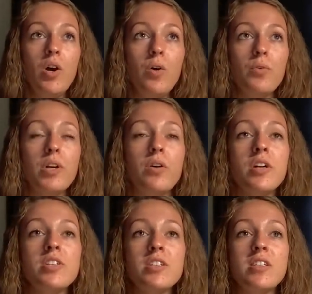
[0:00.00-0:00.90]

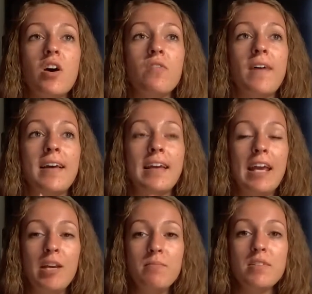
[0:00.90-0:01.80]
Record yourself at
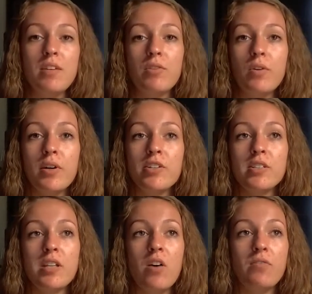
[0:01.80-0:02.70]
games and record
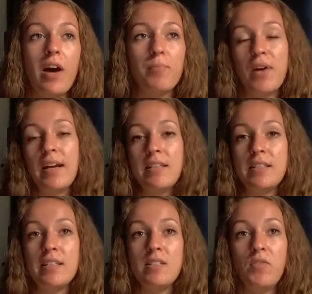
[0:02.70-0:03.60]
yourself at
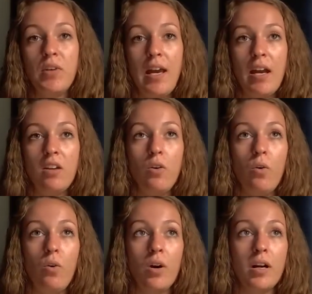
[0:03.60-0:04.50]
practices if you can,
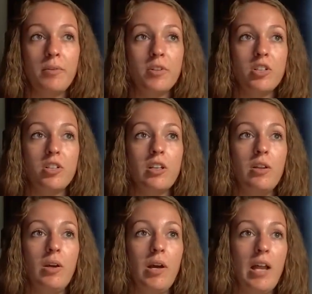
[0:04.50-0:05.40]
or
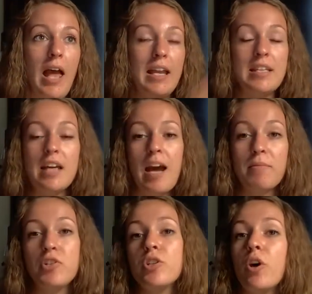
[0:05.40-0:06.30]
any time
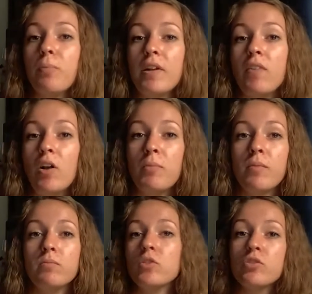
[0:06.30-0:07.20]
that you go play volleyball.
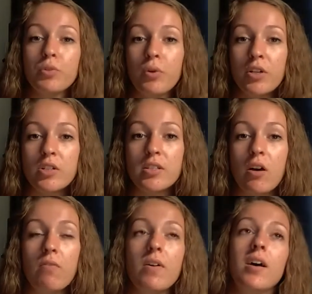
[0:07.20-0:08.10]
Just record
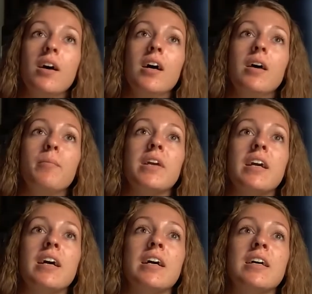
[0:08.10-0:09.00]
yourself,
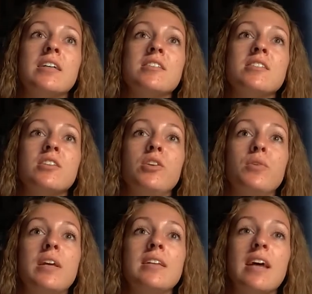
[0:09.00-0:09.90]
because you
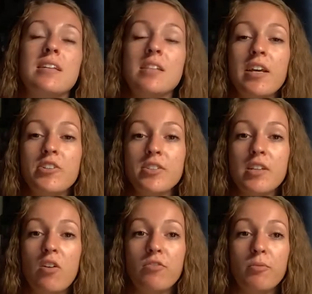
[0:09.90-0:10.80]
can dissect
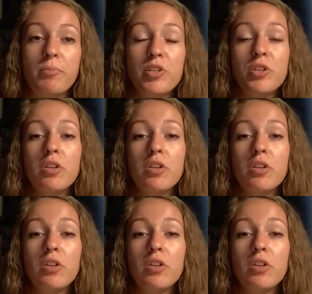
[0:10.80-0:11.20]
yourself, but you can